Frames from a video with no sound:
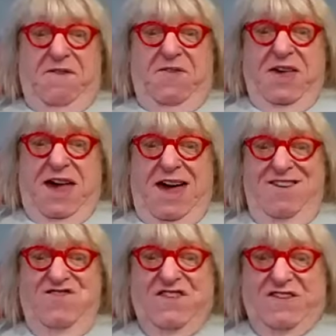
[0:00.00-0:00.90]
of the
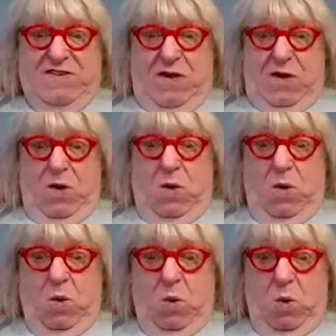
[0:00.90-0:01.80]
ages.
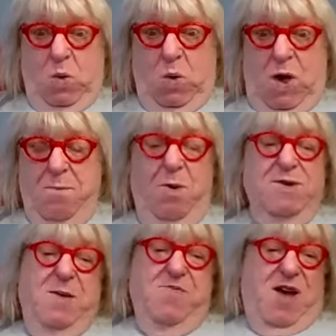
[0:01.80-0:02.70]
But what
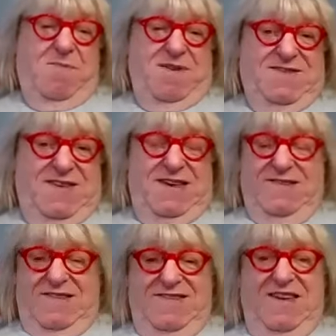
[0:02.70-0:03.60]
they probably see
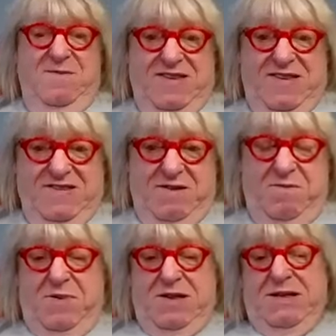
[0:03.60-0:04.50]
is astigmatism.
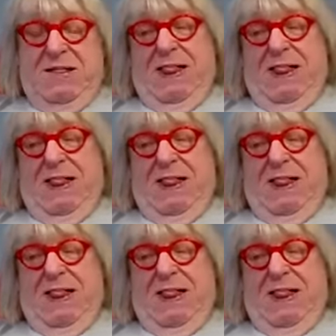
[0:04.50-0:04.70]
But